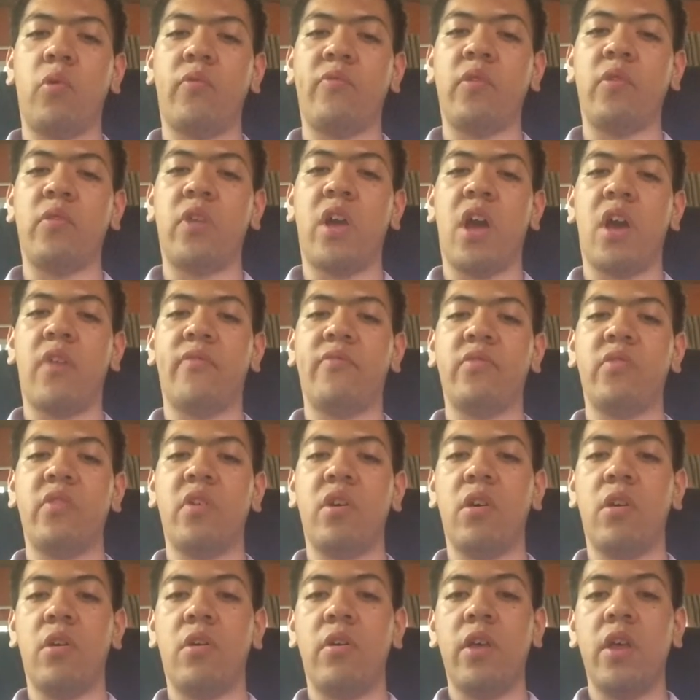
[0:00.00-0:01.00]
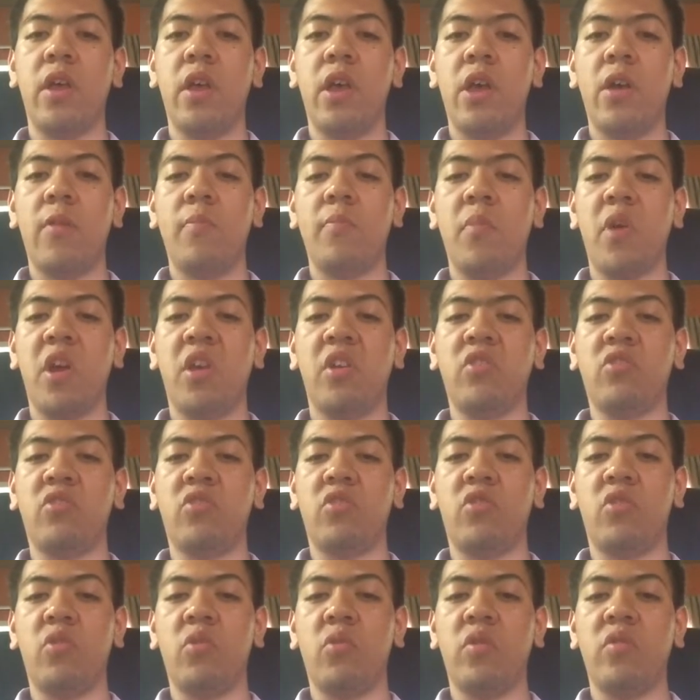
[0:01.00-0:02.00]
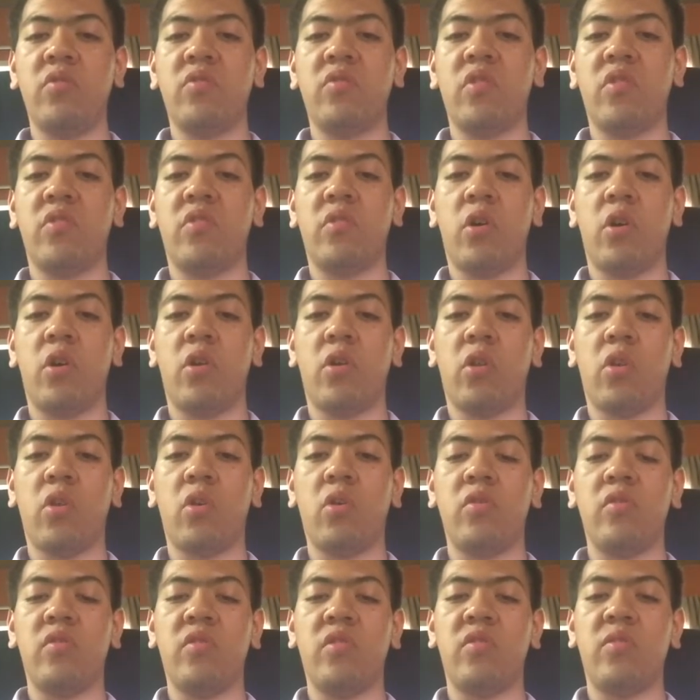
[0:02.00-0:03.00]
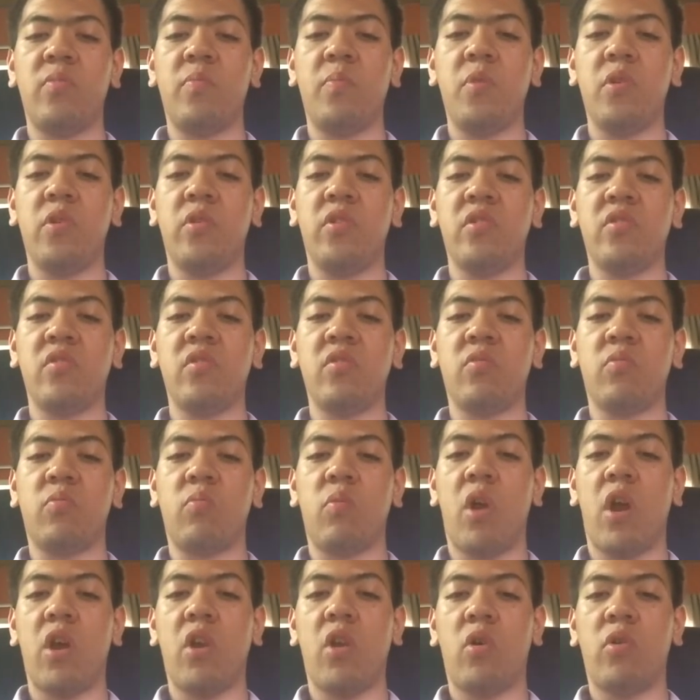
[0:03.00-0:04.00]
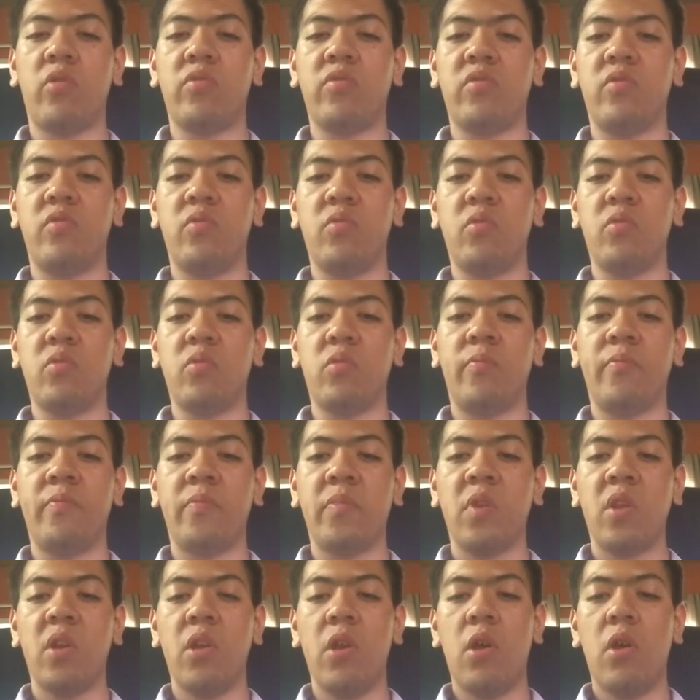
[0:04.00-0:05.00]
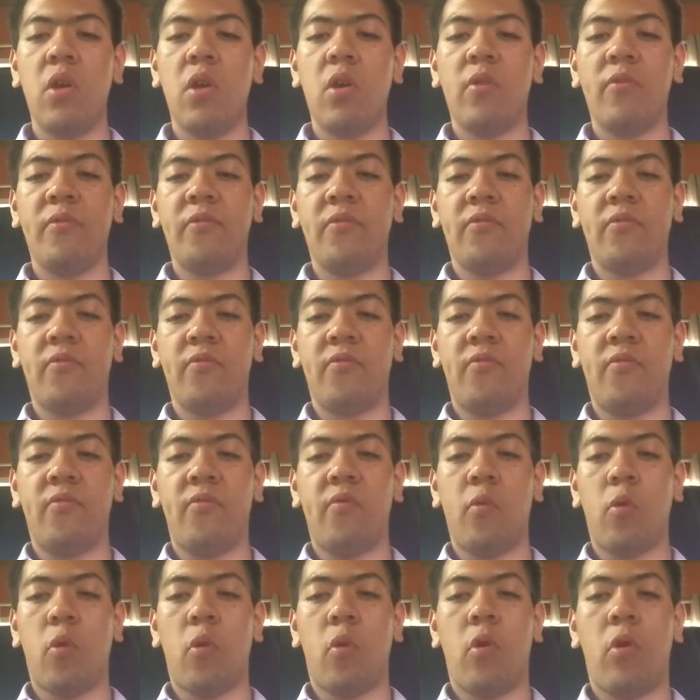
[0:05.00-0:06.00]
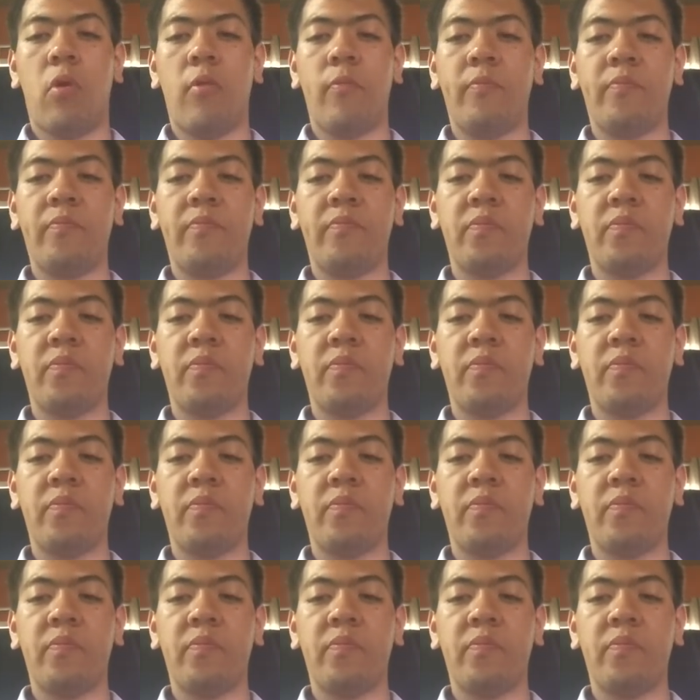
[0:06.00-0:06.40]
of it have the many students as a learning disability just right on to for